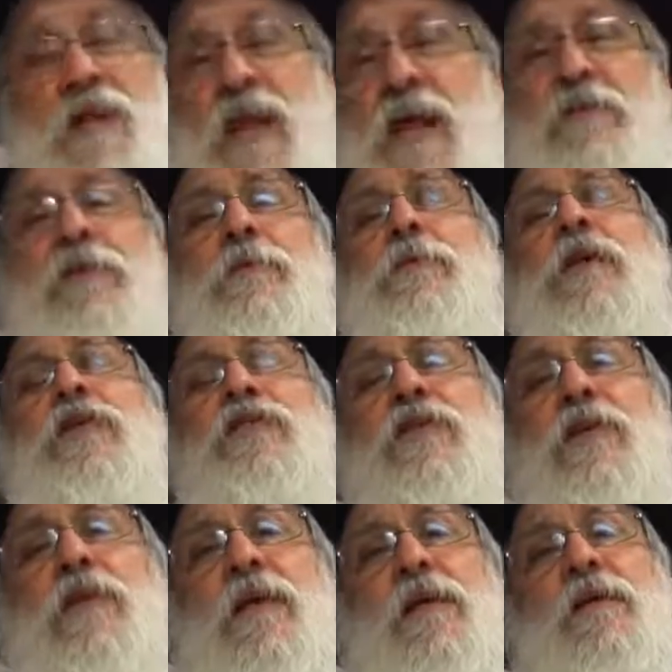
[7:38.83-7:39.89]
Everybody's
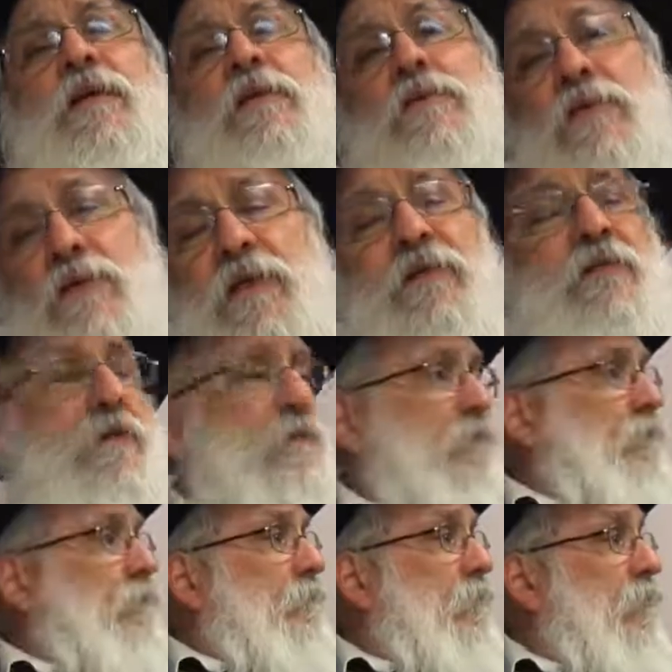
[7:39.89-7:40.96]
going to get killed. They'll get
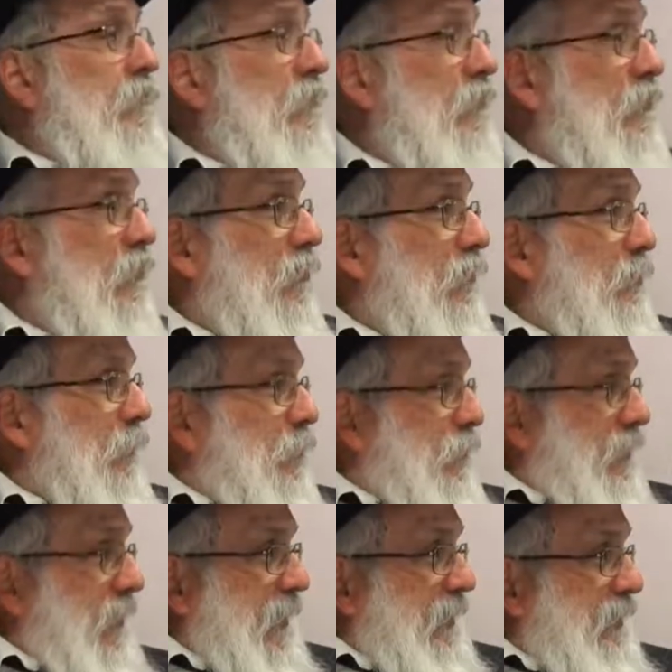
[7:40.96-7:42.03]
killed. But you
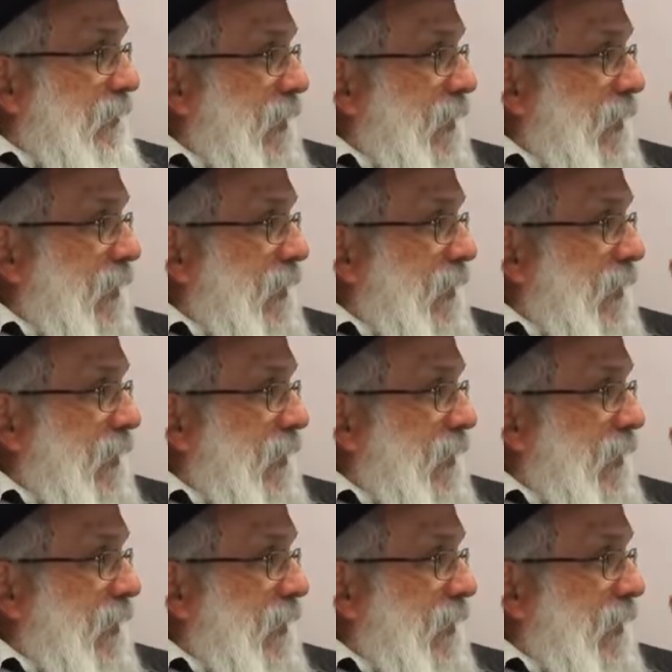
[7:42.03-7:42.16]
can't